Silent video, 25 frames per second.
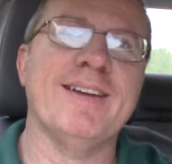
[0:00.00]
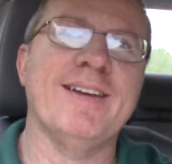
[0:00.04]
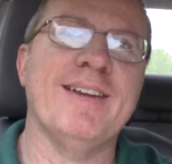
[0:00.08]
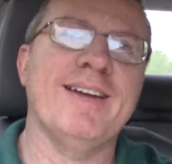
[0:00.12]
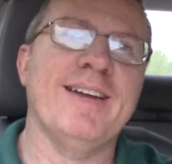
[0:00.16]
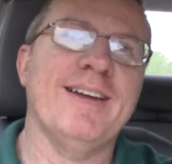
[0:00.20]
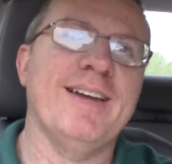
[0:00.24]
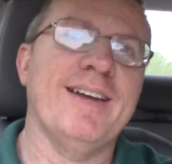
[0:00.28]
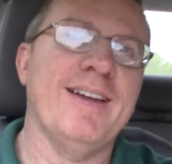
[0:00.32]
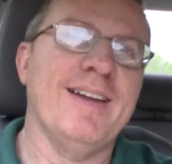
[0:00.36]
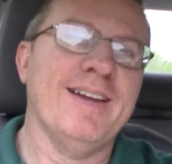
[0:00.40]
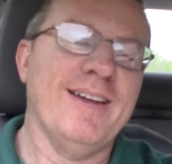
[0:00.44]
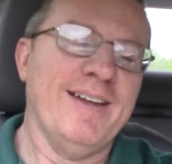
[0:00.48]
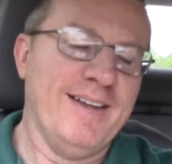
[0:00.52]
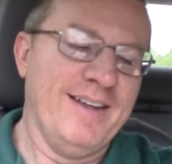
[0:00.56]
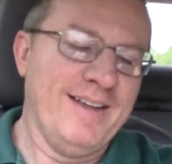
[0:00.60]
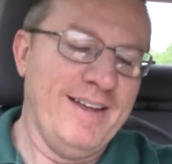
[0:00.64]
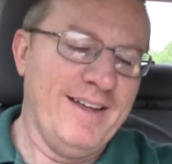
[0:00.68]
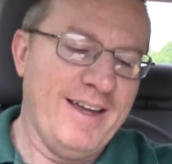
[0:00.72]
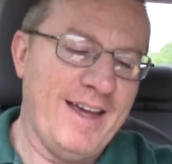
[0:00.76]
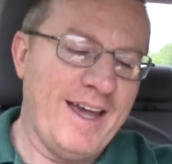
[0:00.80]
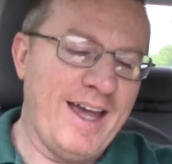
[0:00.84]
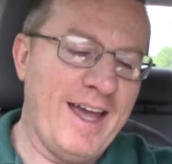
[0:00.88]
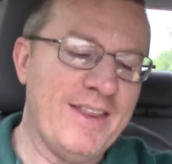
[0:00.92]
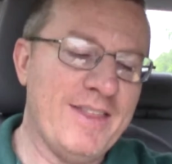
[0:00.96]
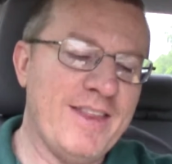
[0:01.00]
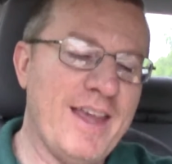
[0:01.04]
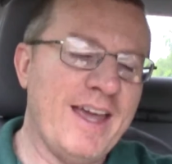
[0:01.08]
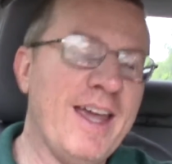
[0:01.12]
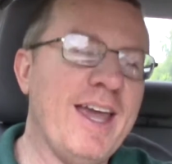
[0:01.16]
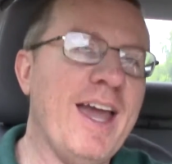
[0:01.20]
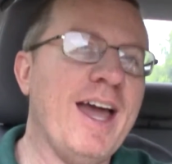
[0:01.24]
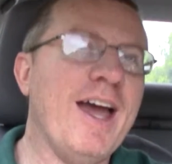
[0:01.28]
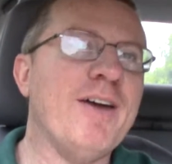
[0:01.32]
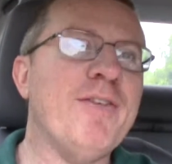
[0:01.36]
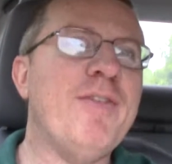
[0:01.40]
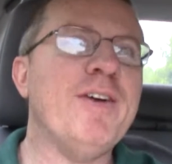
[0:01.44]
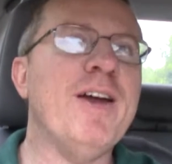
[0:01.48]
Yeah. Well. And they
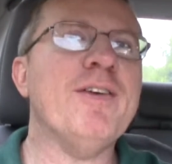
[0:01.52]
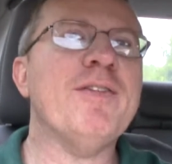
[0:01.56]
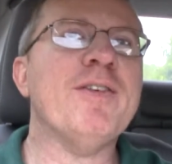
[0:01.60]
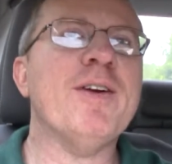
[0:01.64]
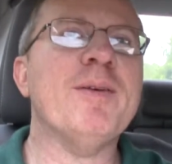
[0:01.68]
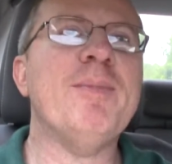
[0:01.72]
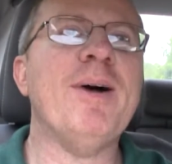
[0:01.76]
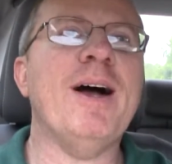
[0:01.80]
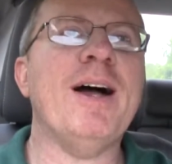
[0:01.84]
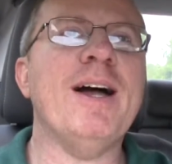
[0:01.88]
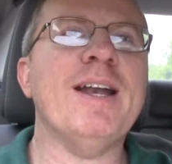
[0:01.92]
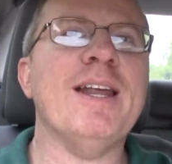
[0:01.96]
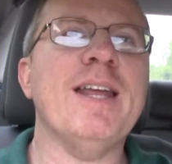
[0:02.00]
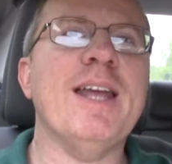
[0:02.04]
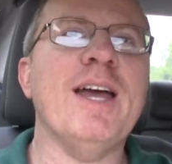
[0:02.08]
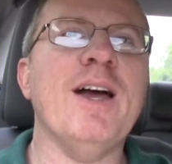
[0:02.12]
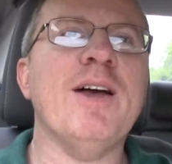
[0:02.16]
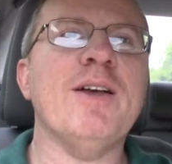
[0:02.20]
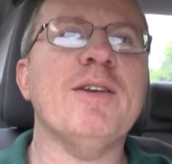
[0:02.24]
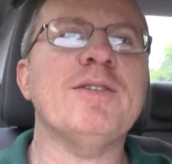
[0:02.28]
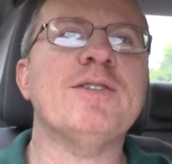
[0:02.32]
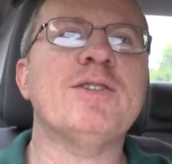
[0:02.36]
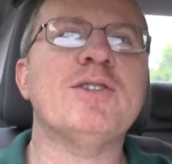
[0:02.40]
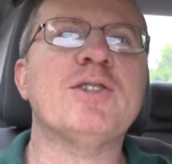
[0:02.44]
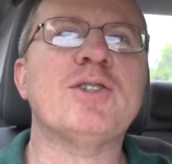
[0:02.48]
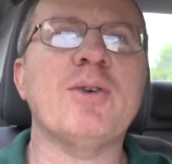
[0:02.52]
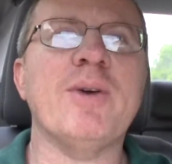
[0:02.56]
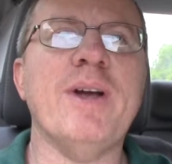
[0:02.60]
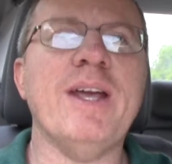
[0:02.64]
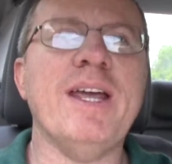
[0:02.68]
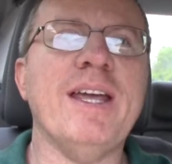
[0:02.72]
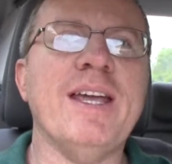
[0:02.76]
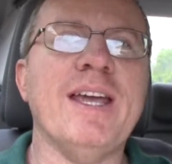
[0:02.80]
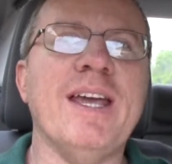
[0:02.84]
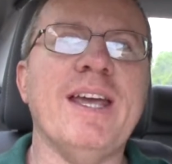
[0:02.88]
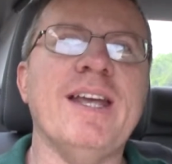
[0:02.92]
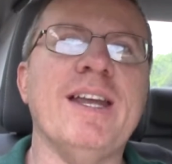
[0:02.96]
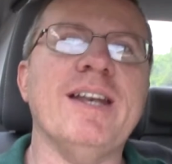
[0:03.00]
have everybody else
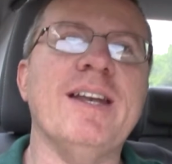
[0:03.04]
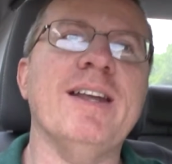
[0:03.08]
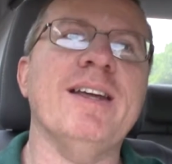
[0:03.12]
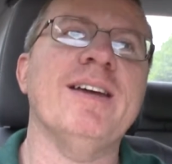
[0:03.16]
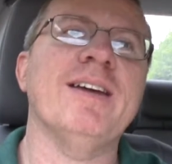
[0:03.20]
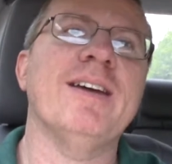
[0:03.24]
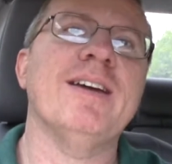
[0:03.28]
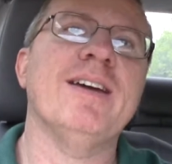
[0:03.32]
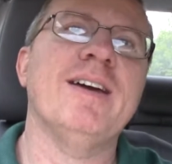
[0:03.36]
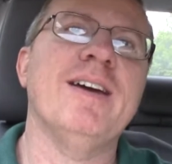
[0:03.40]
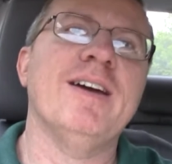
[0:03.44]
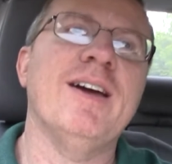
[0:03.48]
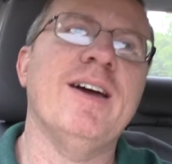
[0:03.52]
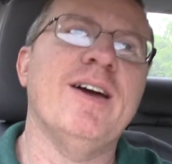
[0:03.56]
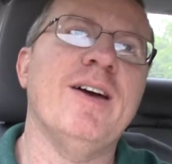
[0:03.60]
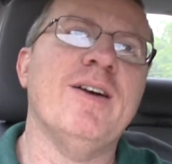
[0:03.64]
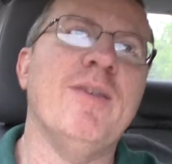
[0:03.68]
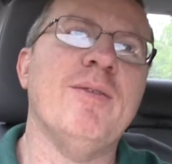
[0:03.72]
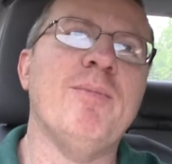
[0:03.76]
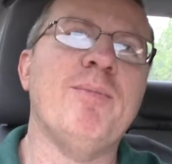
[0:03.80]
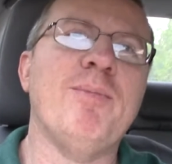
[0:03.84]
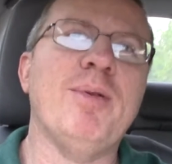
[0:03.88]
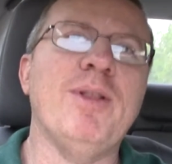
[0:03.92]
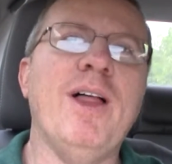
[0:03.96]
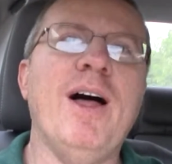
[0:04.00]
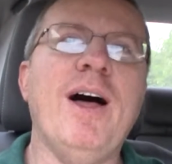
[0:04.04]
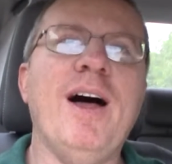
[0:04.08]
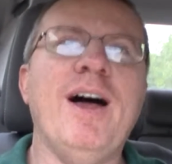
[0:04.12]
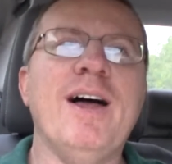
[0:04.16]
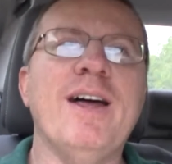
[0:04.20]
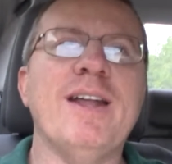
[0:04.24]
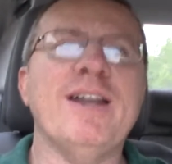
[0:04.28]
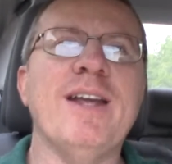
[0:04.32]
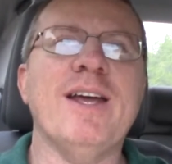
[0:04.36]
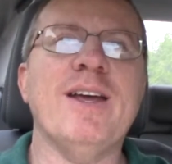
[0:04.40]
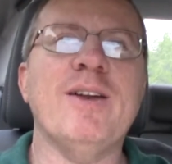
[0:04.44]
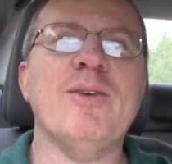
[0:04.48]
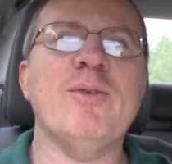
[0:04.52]
drinking
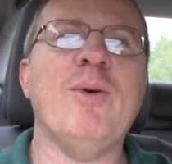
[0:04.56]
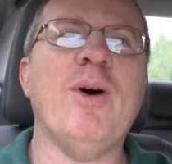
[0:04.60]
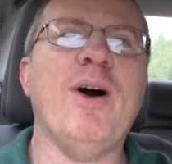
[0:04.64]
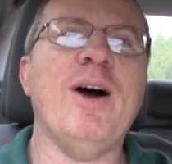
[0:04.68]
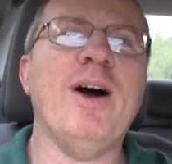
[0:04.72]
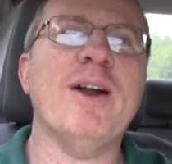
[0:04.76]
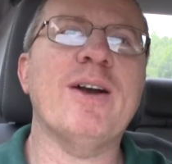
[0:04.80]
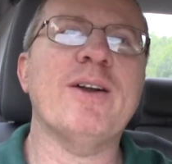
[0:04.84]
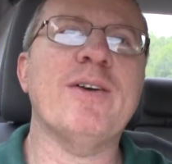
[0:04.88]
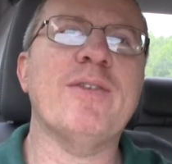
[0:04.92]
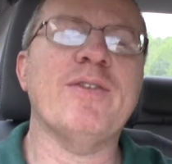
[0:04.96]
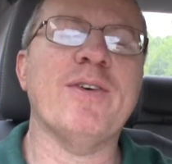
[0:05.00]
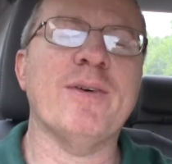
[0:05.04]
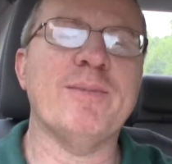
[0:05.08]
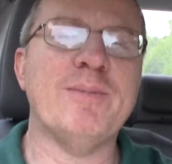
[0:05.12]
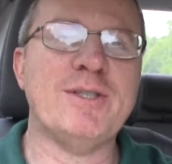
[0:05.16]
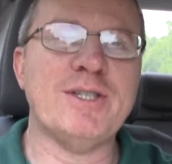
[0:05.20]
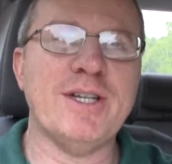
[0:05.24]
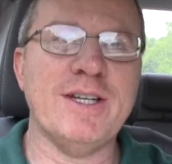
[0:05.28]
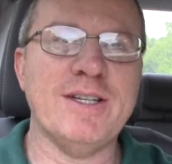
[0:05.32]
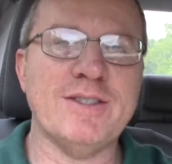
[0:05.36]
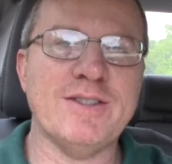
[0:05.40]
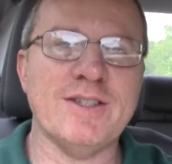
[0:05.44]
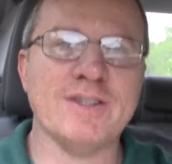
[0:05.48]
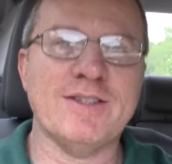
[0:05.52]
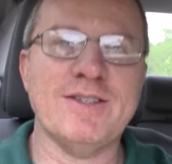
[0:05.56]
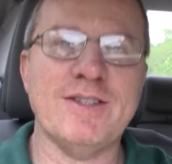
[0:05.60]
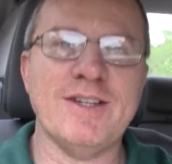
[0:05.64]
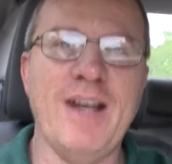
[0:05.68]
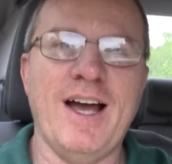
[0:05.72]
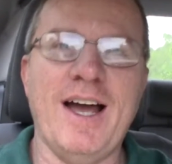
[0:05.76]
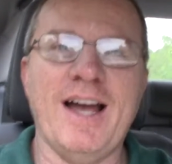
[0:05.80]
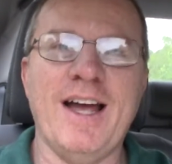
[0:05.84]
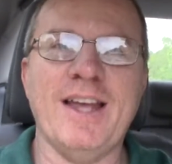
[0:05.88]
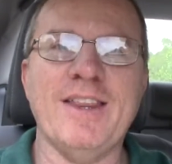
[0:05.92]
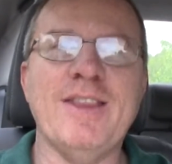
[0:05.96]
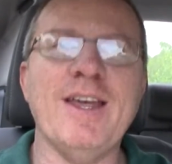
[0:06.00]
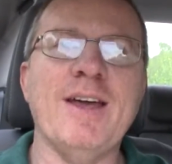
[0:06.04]
blood and water from Jesus'
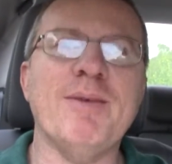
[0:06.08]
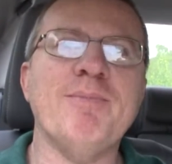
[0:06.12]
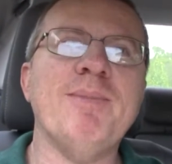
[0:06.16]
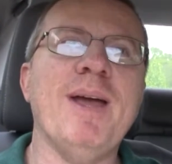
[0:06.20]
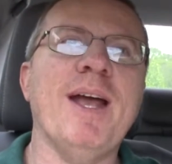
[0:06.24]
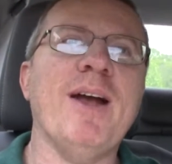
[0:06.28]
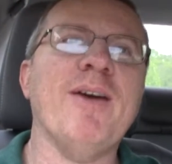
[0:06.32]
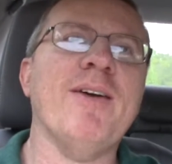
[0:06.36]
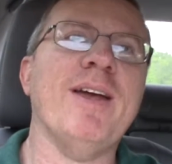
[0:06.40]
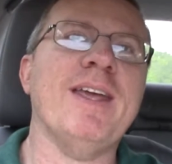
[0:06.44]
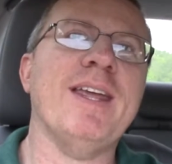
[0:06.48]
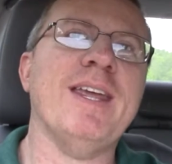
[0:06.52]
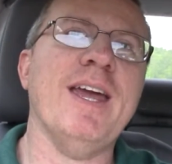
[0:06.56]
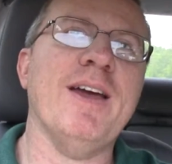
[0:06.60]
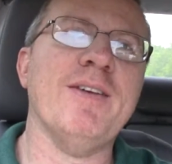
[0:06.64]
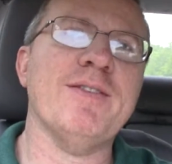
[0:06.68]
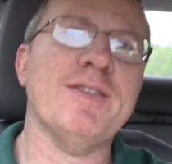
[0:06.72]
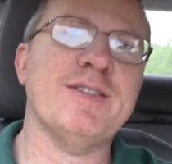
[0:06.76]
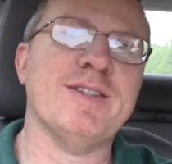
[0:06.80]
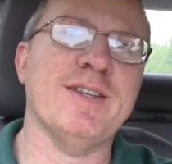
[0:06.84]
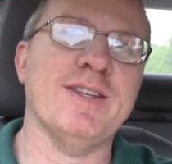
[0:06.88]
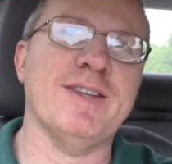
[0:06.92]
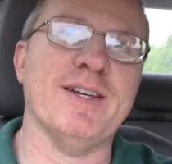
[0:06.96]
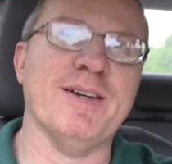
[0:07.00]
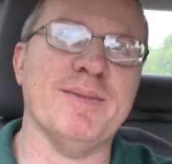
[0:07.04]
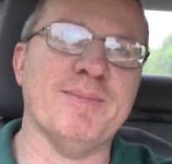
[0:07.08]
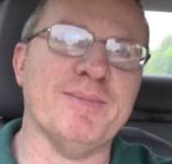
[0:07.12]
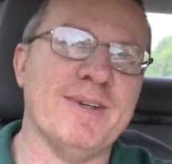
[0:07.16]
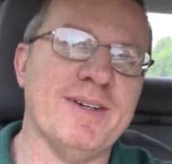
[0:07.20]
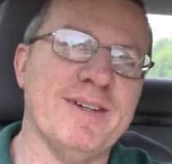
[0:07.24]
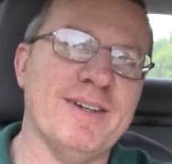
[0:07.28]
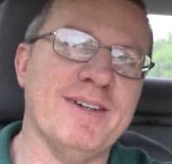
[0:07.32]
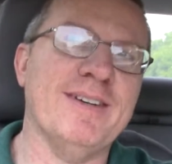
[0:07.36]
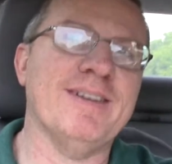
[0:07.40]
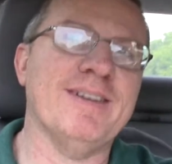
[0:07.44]
side that Mary gives to them.